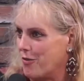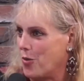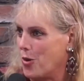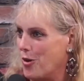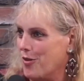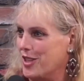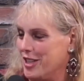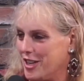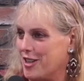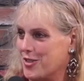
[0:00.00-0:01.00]
for the
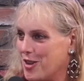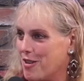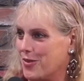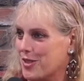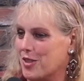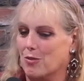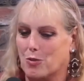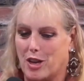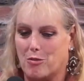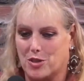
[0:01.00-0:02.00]
DA's office,
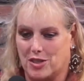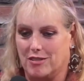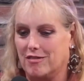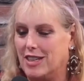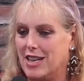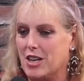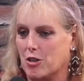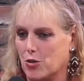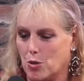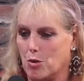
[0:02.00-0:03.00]
and when I was in
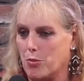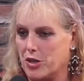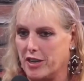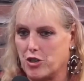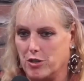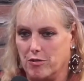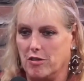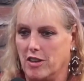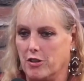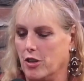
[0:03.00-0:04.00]
consumer
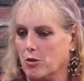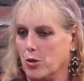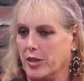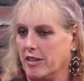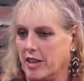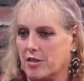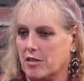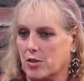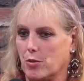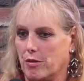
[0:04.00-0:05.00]
protection, doing
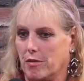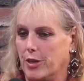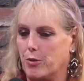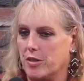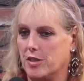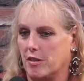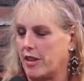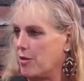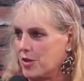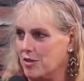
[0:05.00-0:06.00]
cases with hundreds of
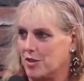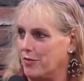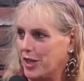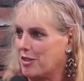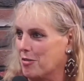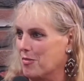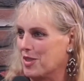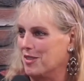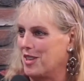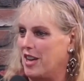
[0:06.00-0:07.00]
thousands of
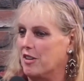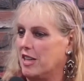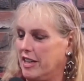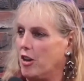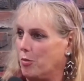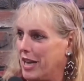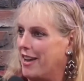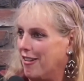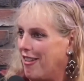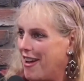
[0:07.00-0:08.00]
victims, and he helped
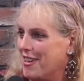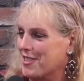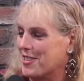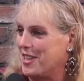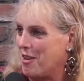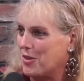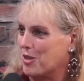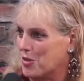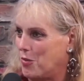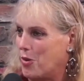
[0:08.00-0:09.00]
analyze the
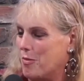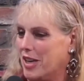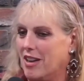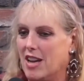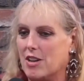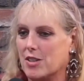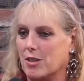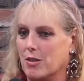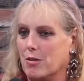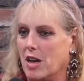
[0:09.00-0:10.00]
evidence for me.
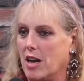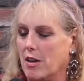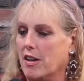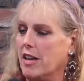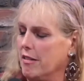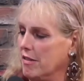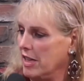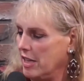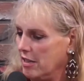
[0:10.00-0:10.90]
So, and